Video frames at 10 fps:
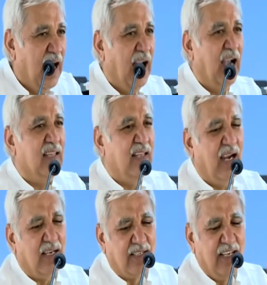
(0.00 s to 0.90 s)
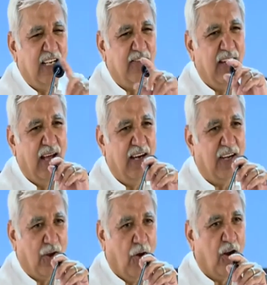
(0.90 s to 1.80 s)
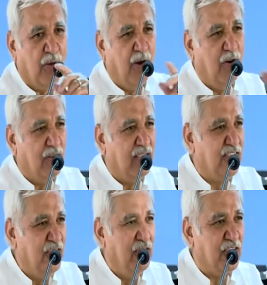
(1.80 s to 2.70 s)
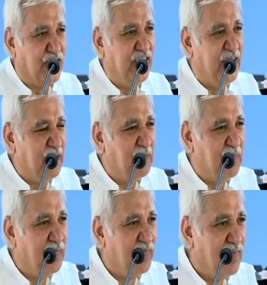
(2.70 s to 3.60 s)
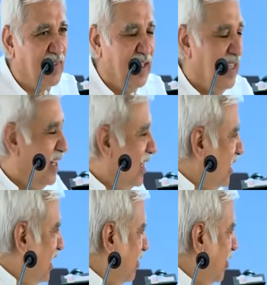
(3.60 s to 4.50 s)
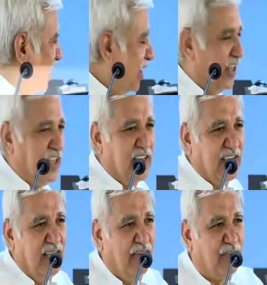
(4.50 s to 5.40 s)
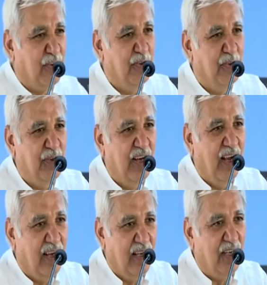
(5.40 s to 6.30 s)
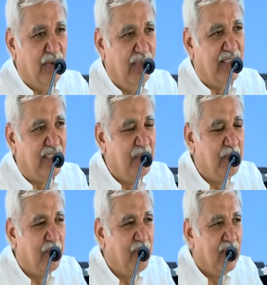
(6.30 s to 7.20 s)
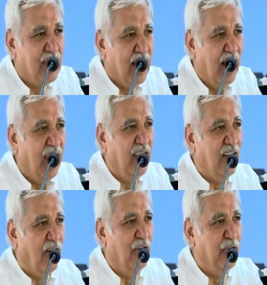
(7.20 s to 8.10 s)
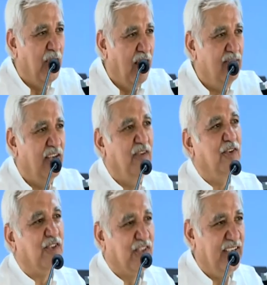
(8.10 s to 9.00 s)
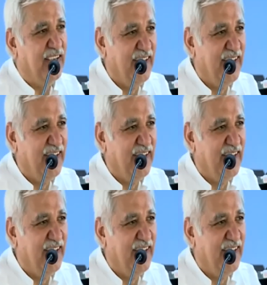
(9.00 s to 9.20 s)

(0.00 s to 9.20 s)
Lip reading: At that stage, we had a talk about this university. They were gracious enough to agree to it, and now you have the university.